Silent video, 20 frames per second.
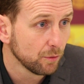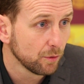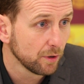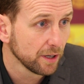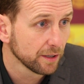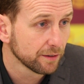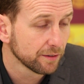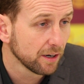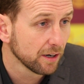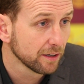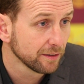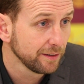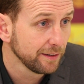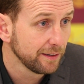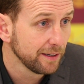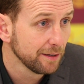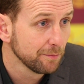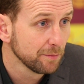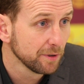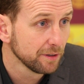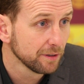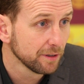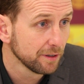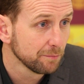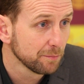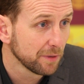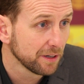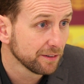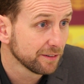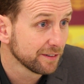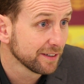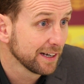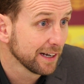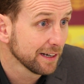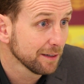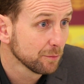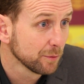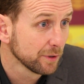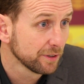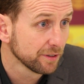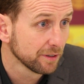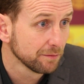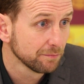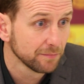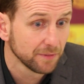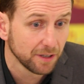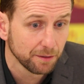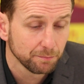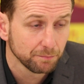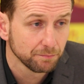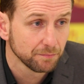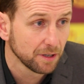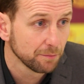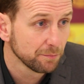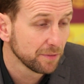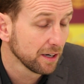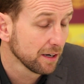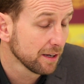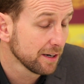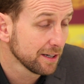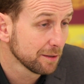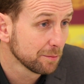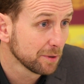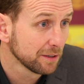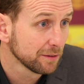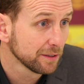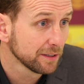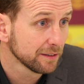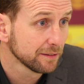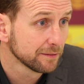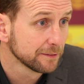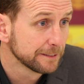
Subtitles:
I targeted him and managed to get him, which I'm delighted about, yeah.